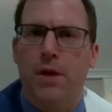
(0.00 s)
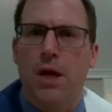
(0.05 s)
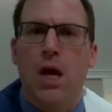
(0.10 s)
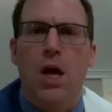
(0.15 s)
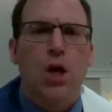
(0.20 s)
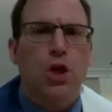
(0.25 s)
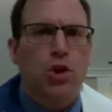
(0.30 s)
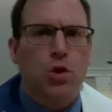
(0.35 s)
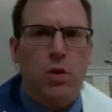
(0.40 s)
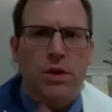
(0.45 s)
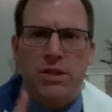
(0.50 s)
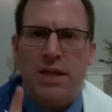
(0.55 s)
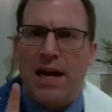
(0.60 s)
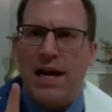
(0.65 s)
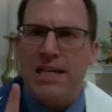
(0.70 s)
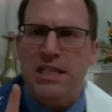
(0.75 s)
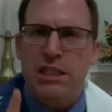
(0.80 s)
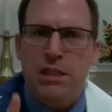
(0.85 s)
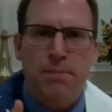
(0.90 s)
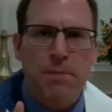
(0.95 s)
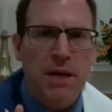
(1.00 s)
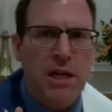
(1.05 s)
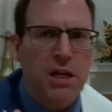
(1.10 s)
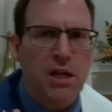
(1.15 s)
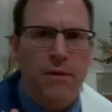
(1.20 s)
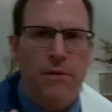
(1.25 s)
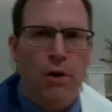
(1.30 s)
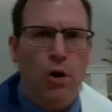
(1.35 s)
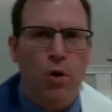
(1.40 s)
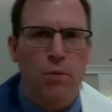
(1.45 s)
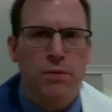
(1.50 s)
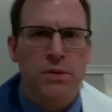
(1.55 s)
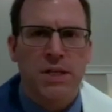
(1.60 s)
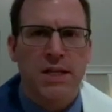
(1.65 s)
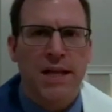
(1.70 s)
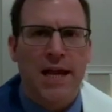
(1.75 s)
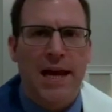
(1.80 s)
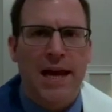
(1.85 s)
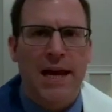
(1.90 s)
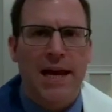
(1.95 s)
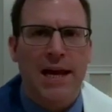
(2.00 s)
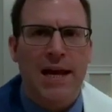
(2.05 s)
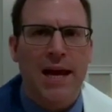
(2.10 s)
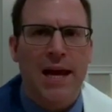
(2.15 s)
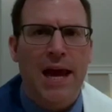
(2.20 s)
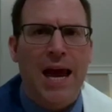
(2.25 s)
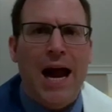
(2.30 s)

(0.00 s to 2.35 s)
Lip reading: So as I speak of hope today,